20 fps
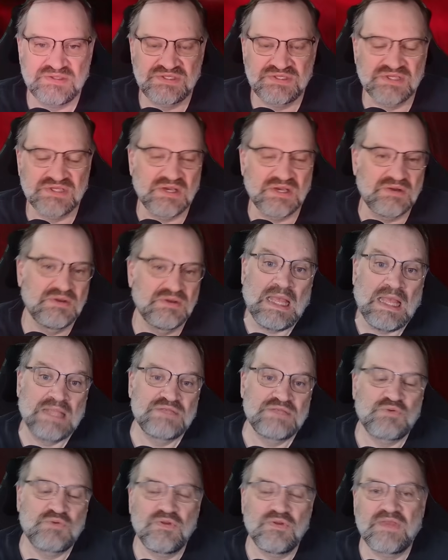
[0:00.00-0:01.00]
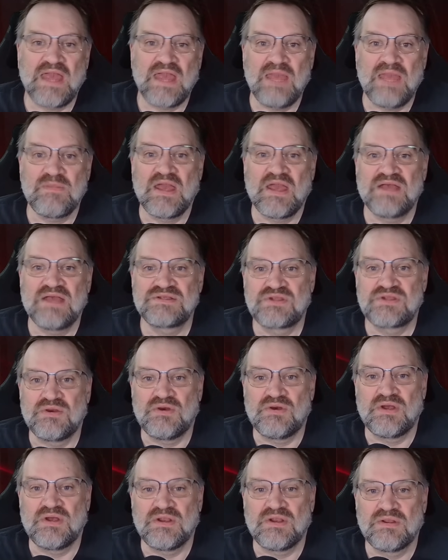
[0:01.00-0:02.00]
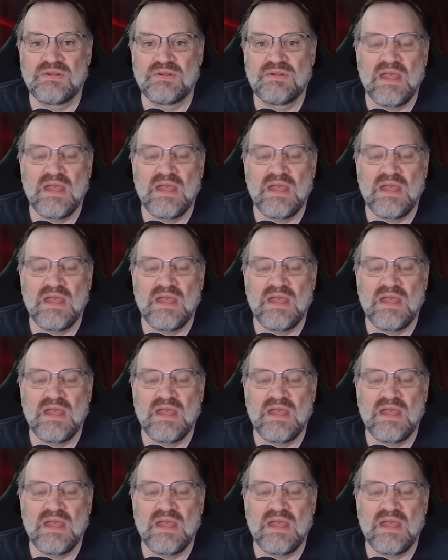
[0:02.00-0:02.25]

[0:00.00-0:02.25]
So it's where the game has gone.